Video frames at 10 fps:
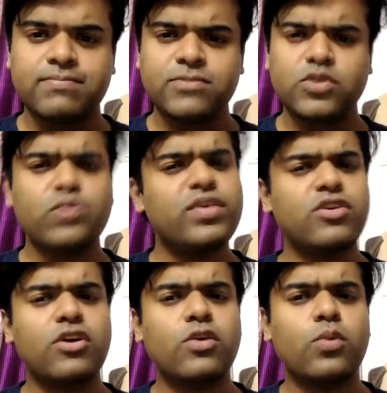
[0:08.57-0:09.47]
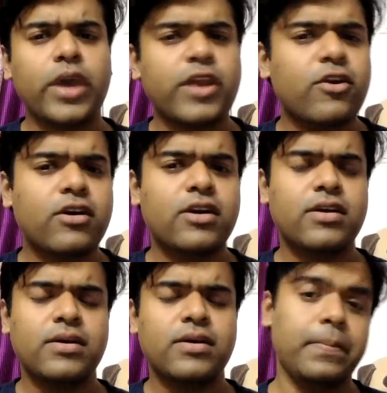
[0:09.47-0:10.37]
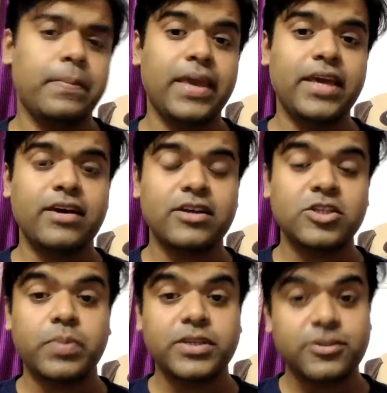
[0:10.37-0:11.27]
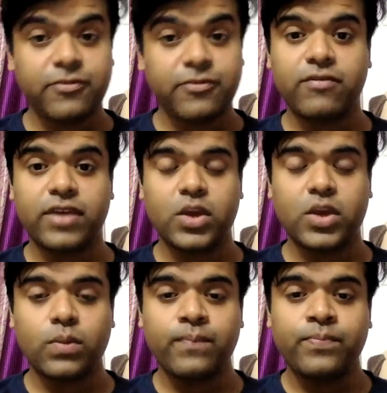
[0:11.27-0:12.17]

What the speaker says: So we thought, why not make a specific video